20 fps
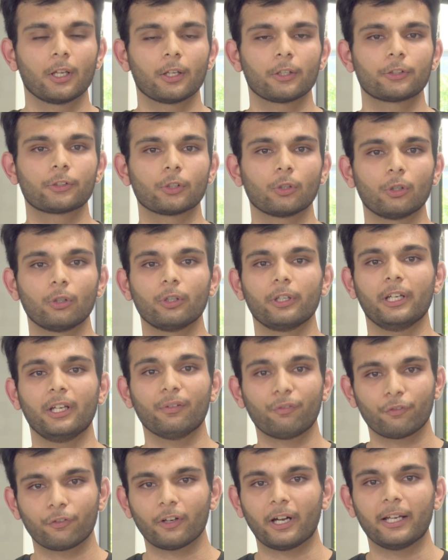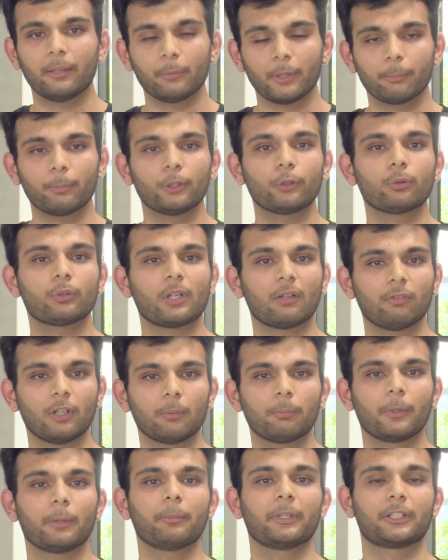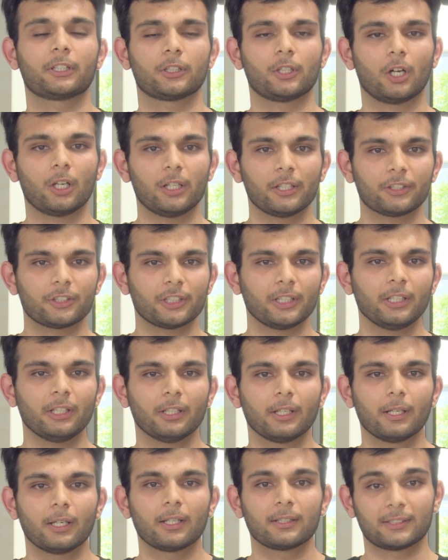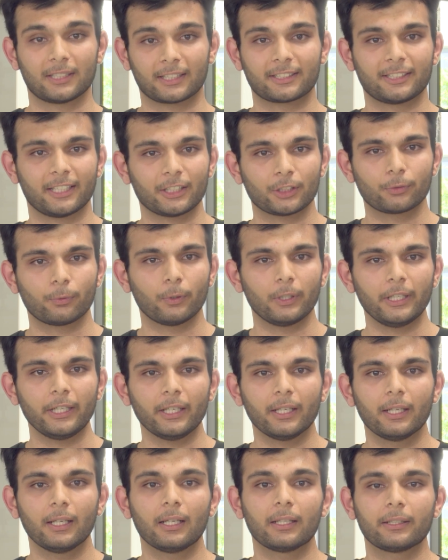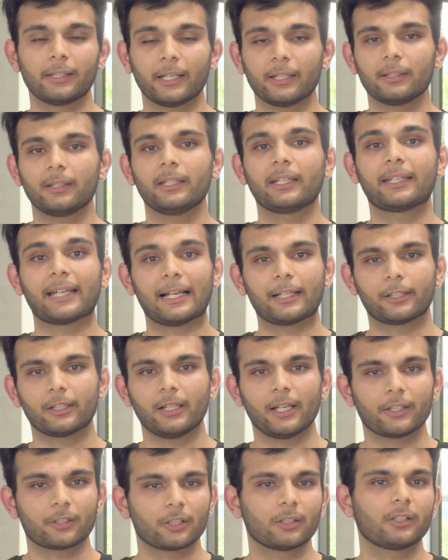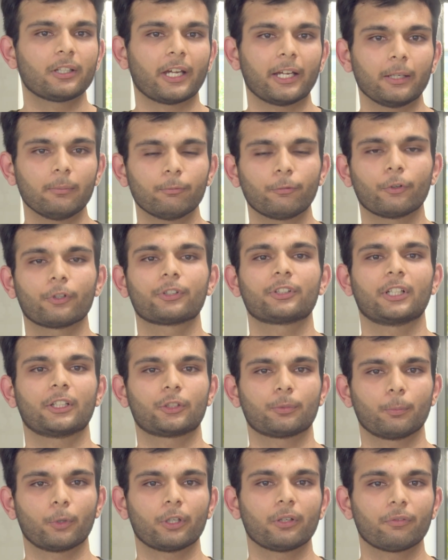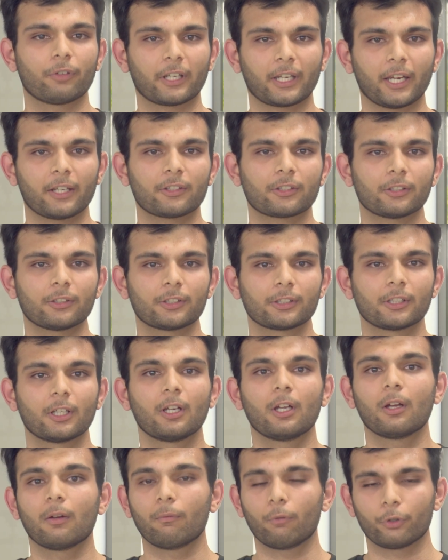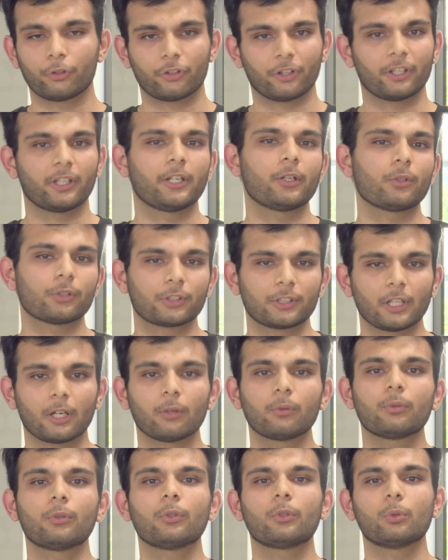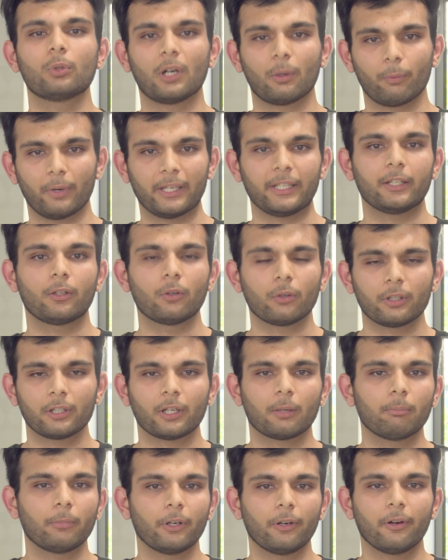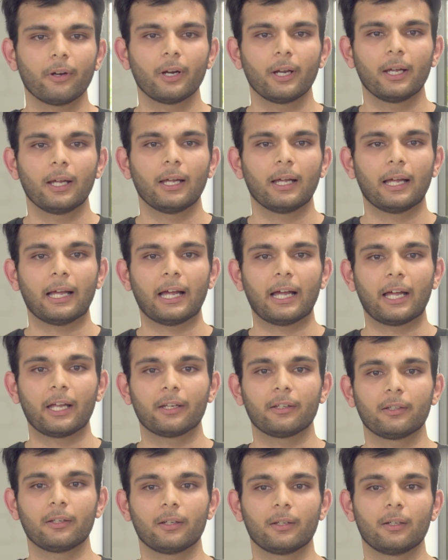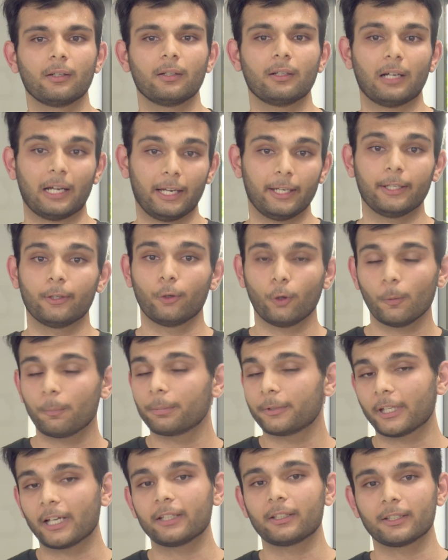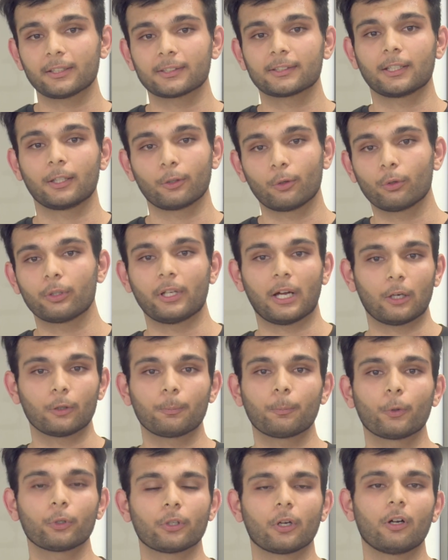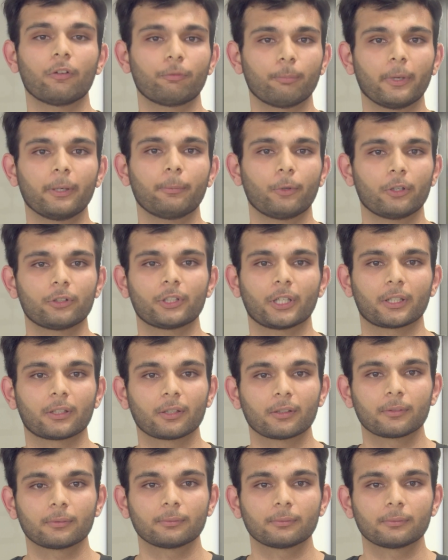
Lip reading: So if I'm able to develop a methodology successfully, then the calculation time for such modifications would reduce down to a very good number. And I hope that is a good output of my project.